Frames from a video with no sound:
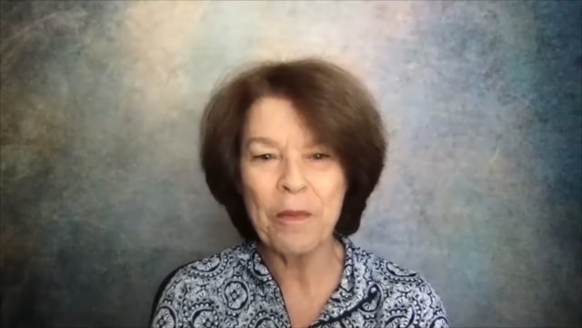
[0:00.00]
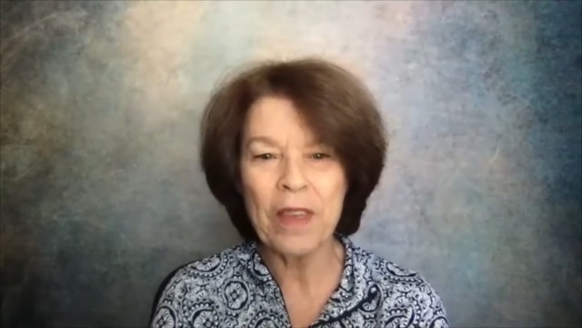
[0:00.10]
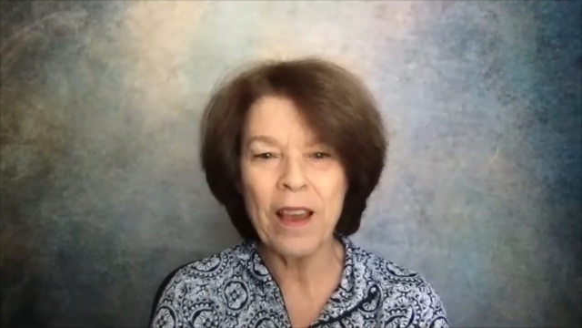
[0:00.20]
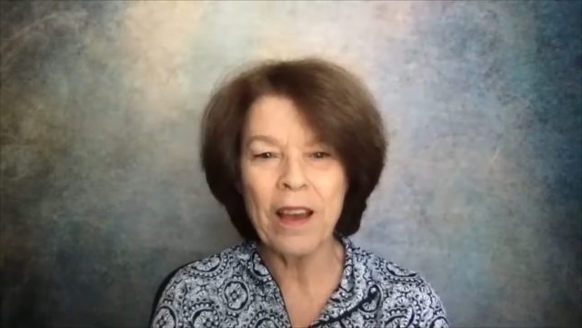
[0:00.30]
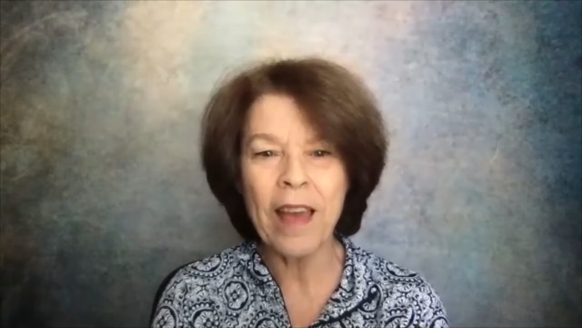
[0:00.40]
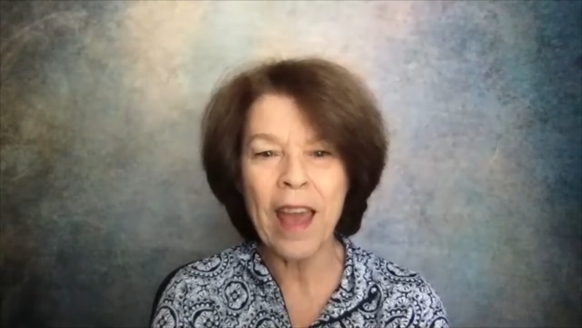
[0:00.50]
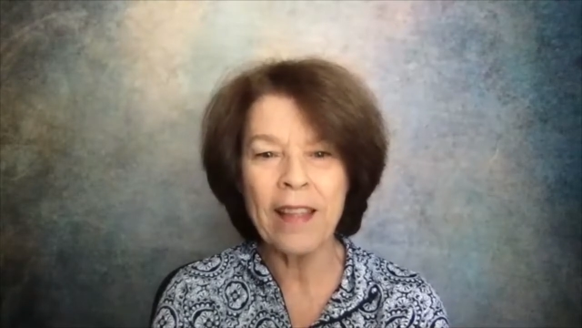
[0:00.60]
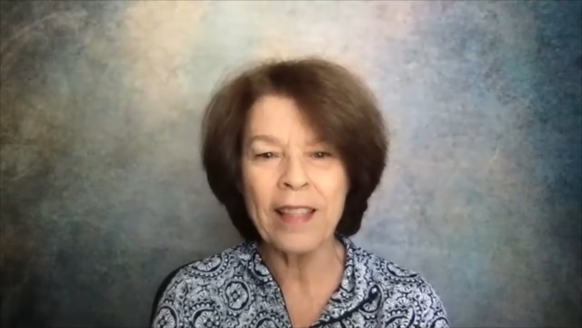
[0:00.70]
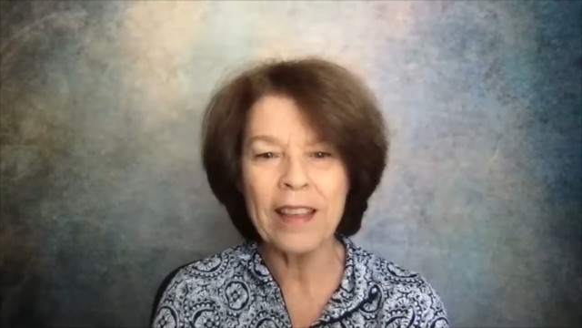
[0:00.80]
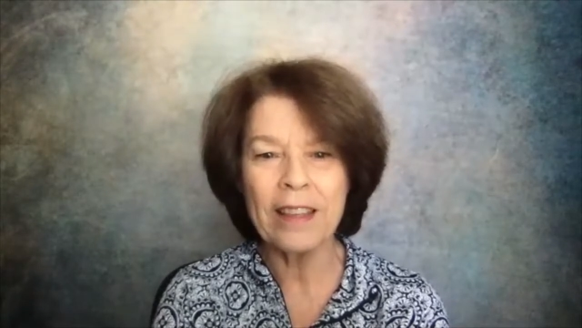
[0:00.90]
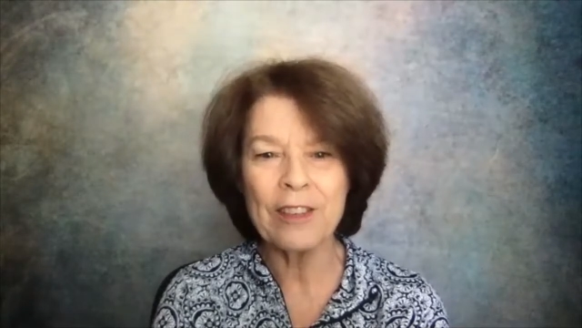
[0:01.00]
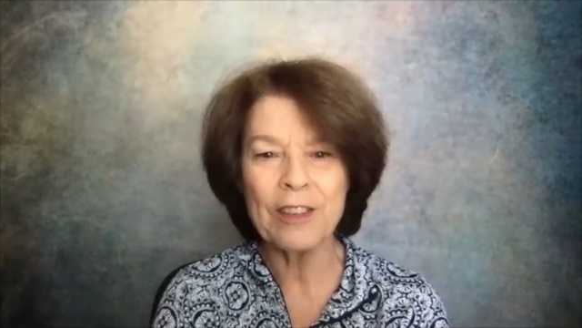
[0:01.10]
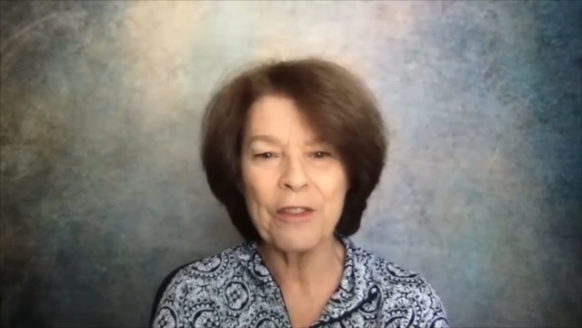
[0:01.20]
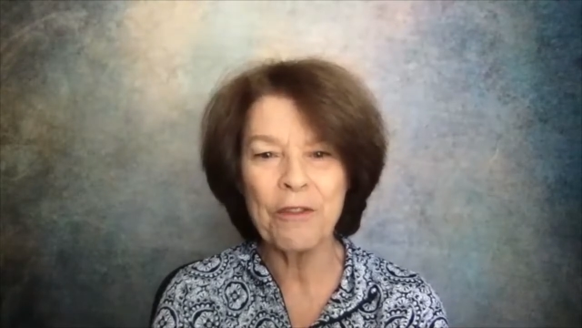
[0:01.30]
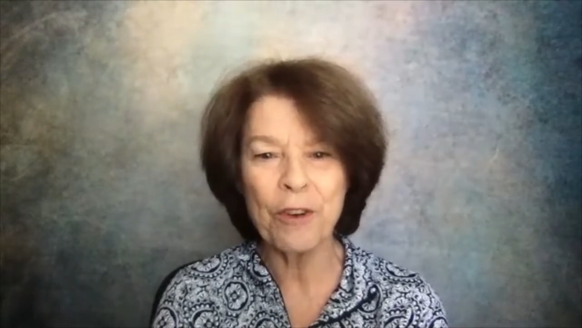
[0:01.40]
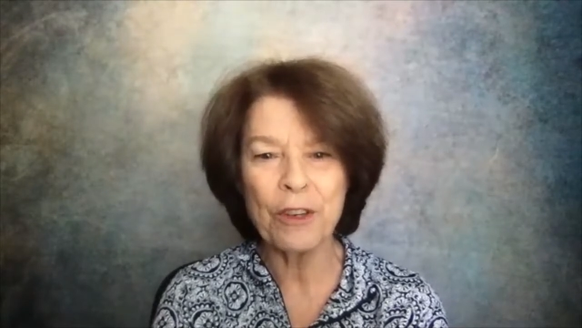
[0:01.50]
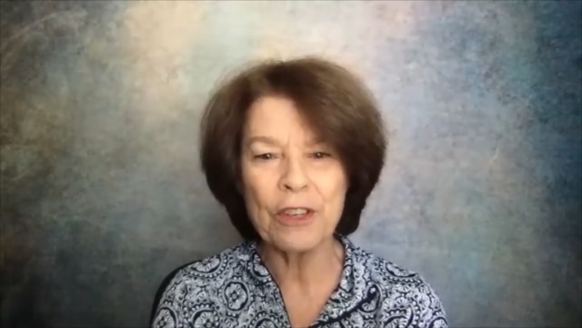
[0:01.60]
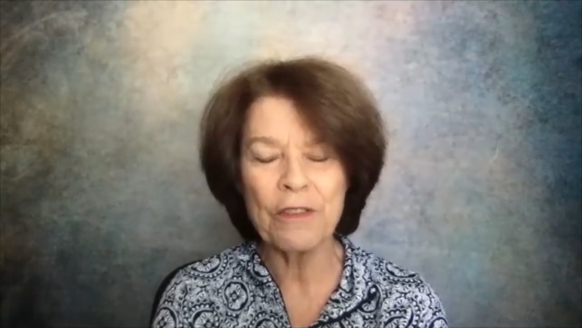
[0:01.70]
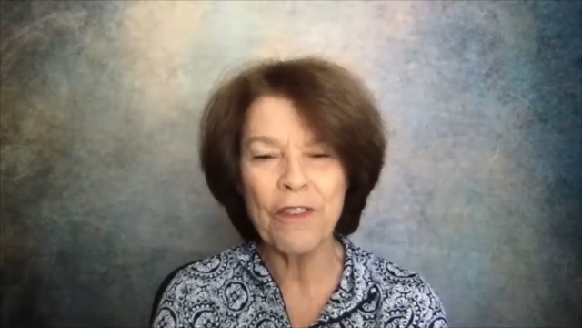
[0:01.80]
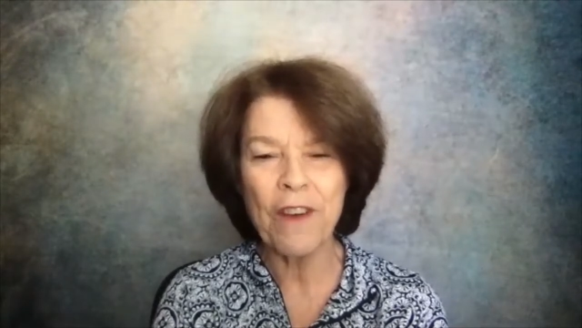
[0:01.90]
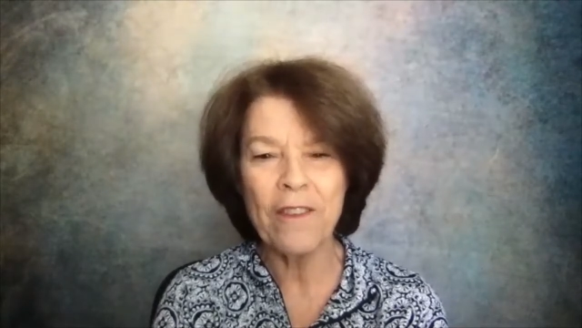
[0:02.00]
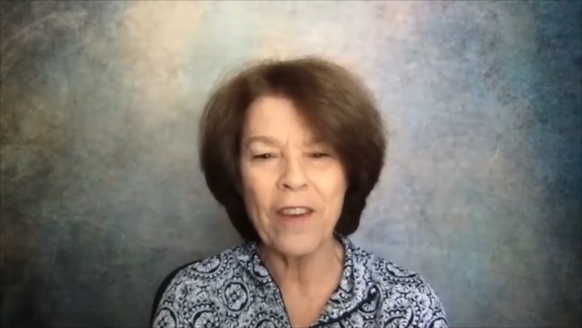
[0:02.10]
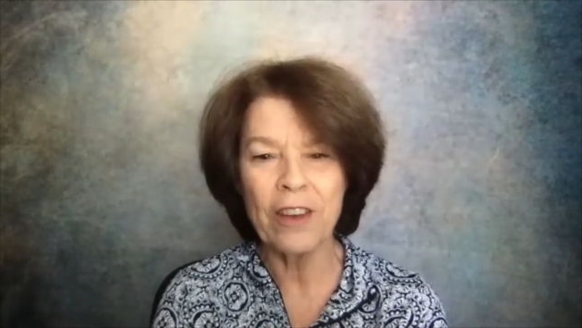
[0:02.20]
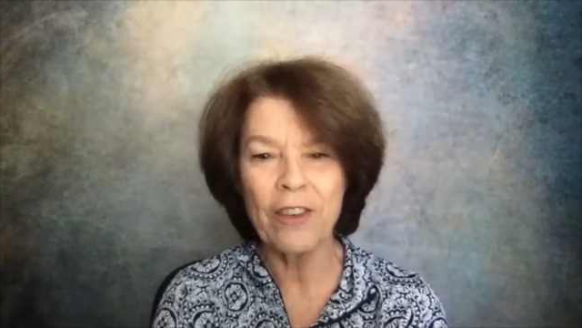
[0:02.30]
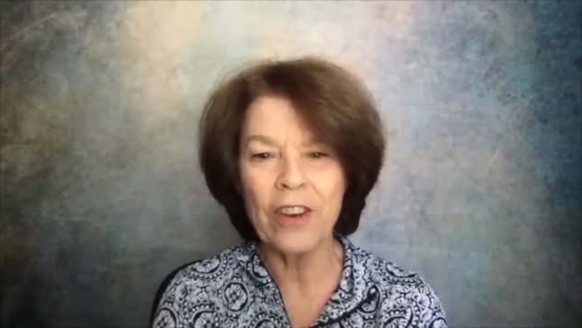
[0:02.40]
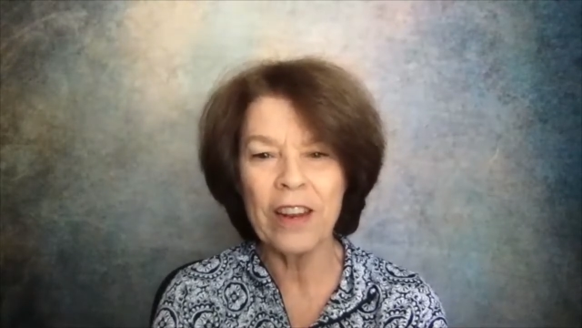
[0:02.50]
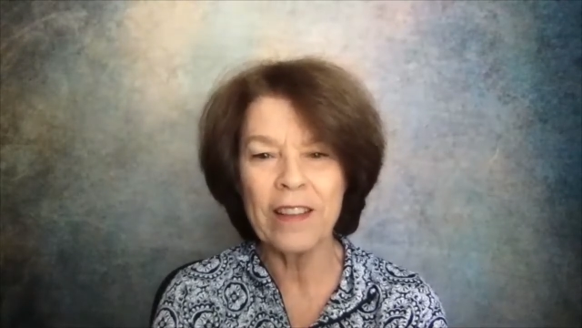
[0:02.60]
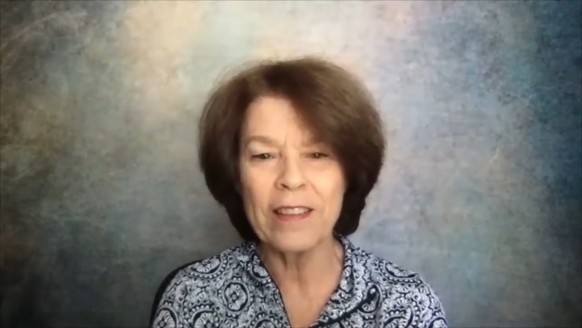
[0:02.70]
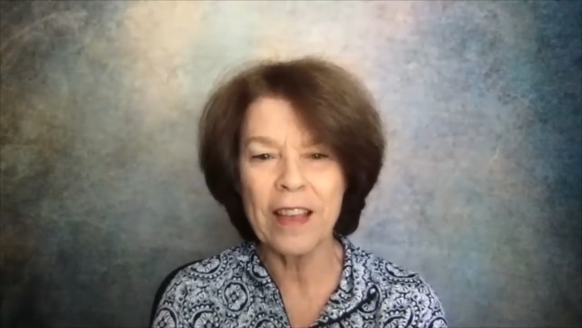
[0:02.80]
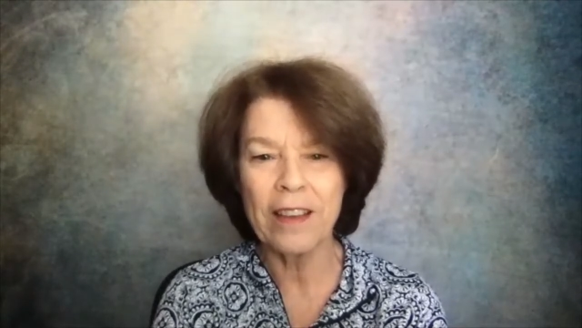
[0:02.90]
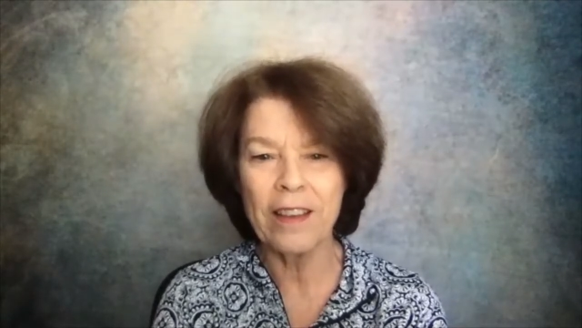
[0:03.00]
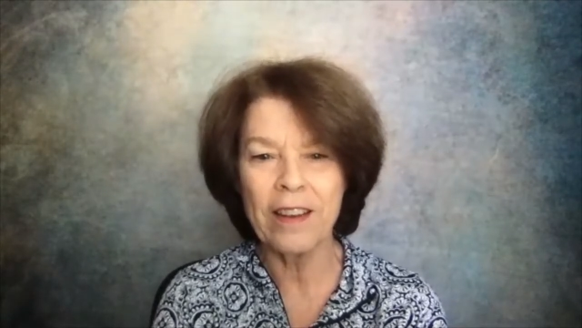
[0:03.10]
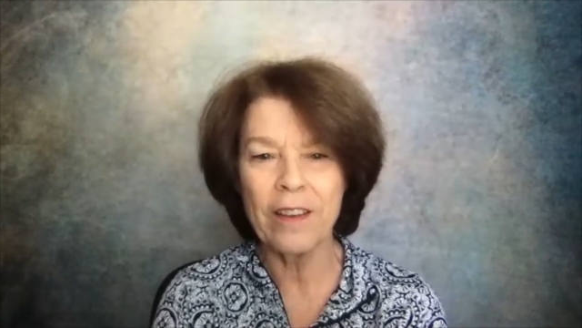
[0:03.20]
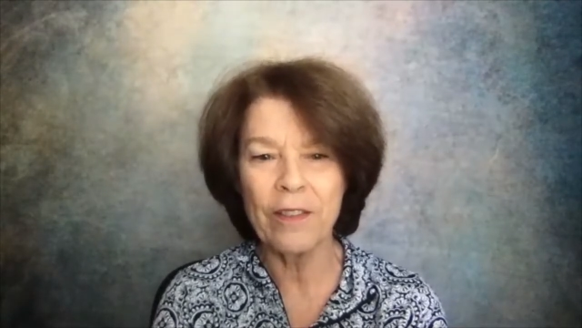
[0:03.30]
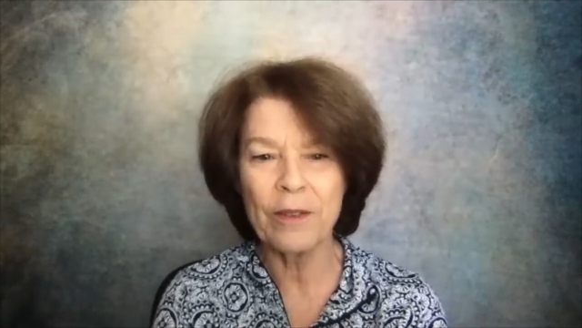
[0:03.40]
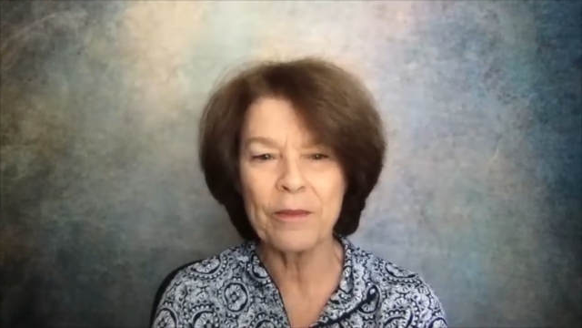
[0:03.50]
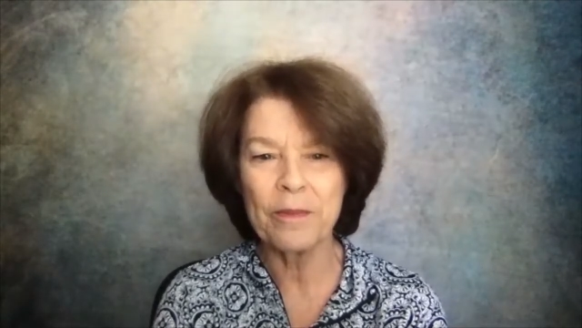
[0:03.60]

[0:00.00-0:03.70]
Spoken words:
young athletes to Fortune 500 executives.